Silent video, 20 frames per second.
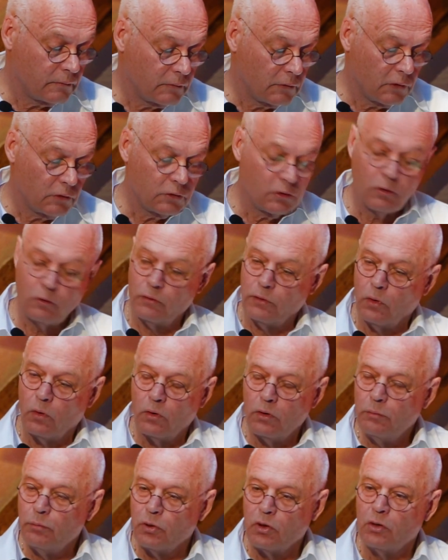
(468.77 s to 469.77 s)
So the
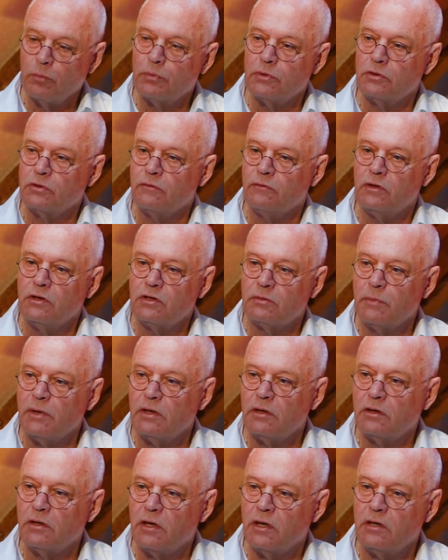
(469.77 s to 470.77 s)
only purpose of these
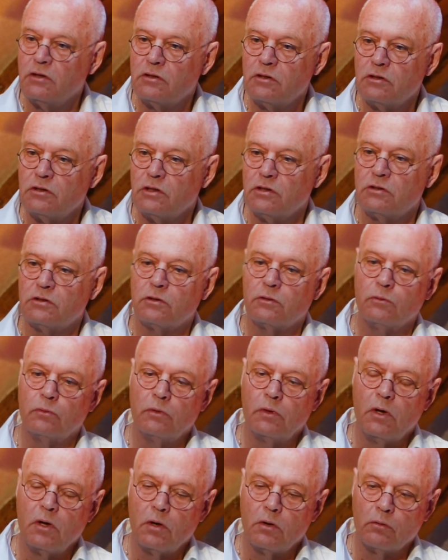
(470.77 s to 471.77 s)
meditations is to
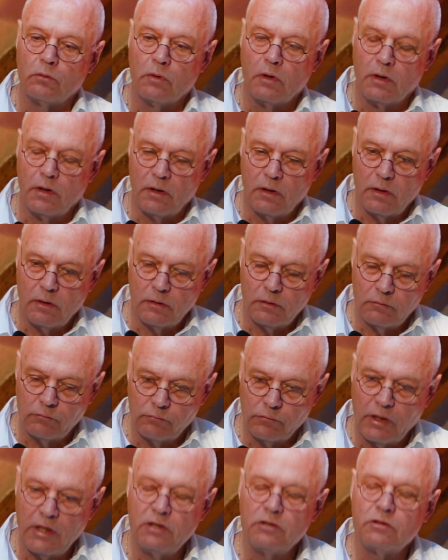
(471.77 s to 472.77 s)

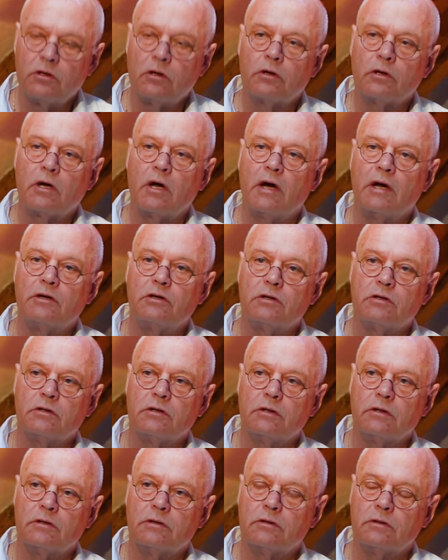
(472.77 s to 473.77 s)
raise our consciousness
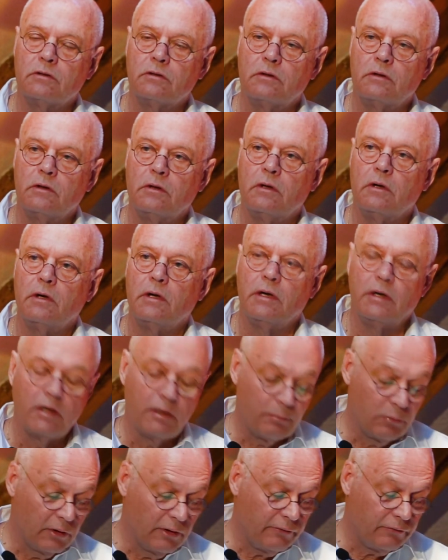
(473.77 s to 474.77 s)
and
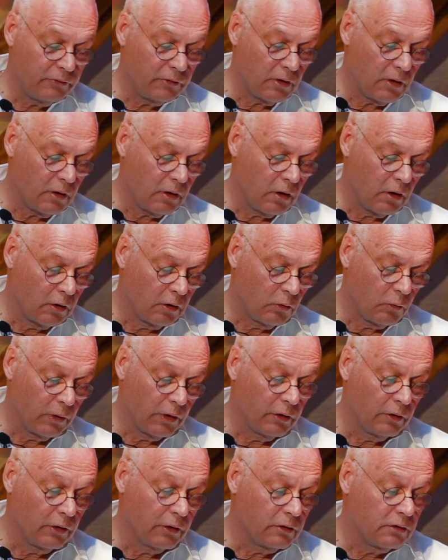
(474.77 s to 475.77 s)
uplift our
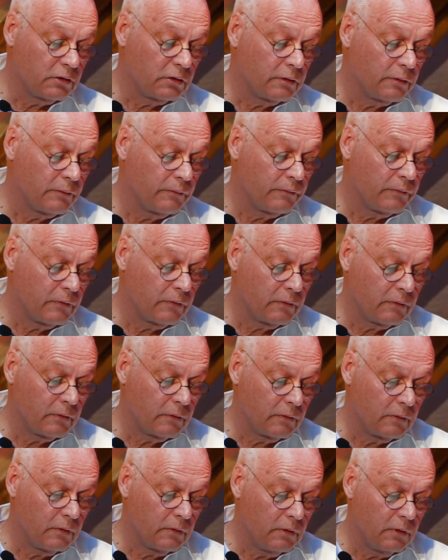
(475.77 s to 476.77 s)
awareness.
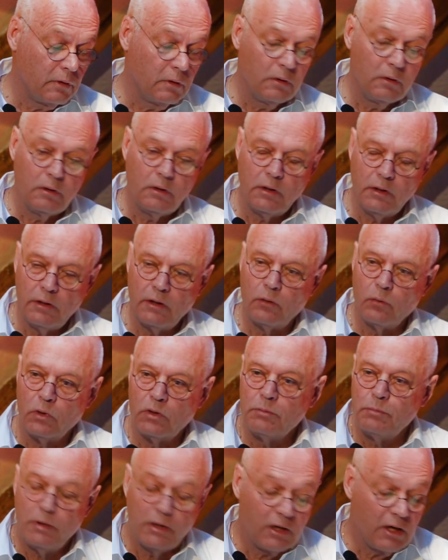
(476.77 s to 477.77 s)
In other
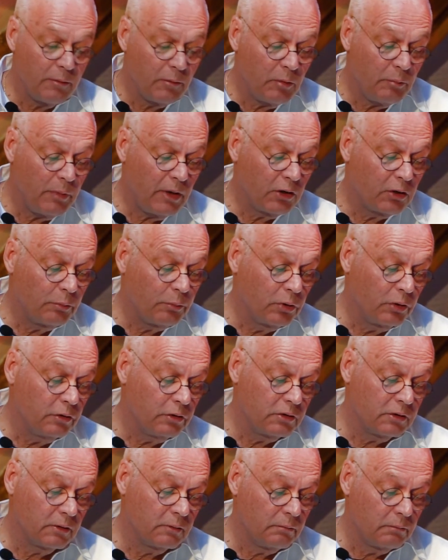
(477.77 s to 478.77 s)
words, become a better
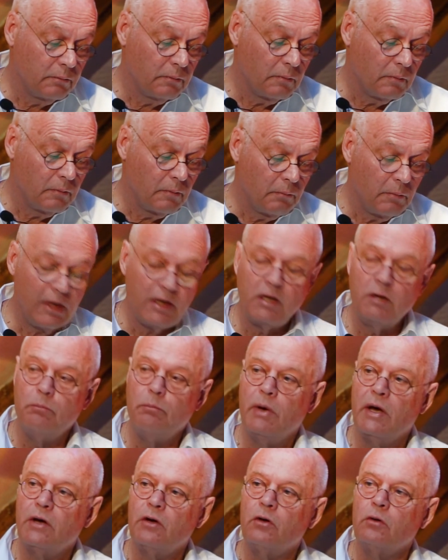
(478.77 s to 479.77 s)
person, making
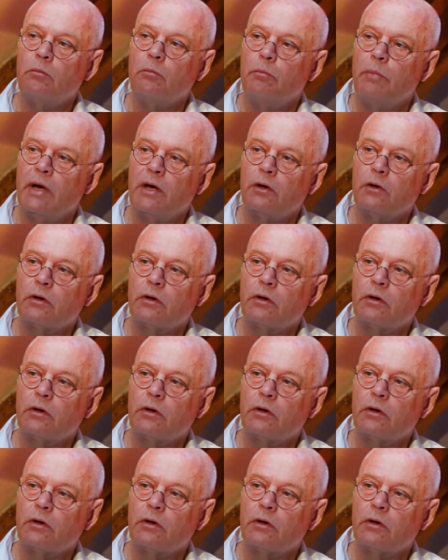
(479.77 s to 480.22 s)
better and better